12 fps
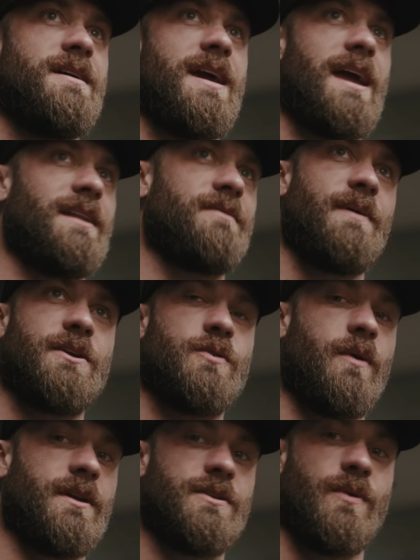And it's my
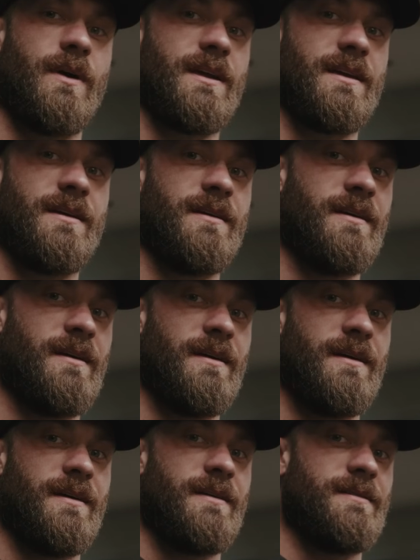twenty twenty
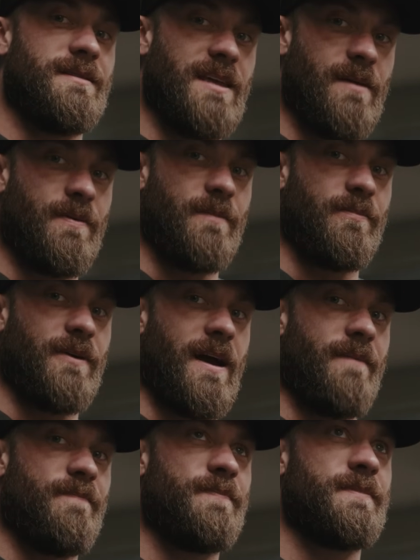deep in
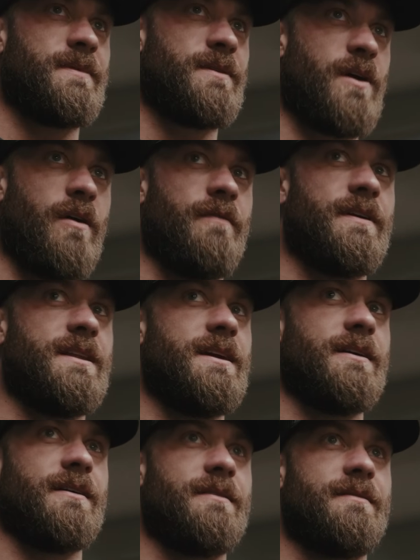prep COVID
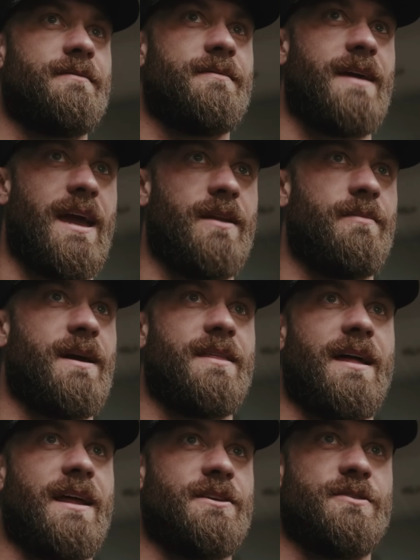year anime
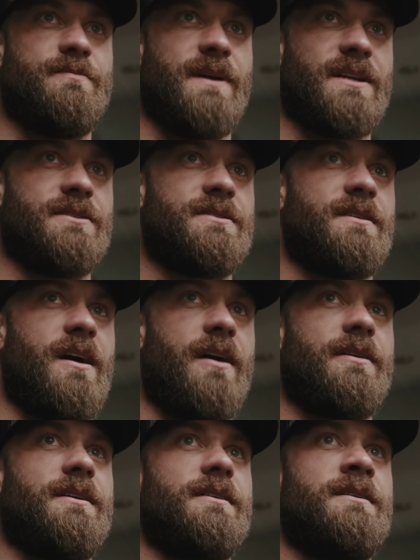that I just binged
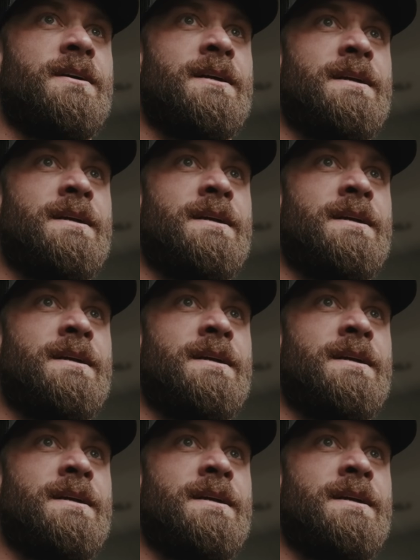all year.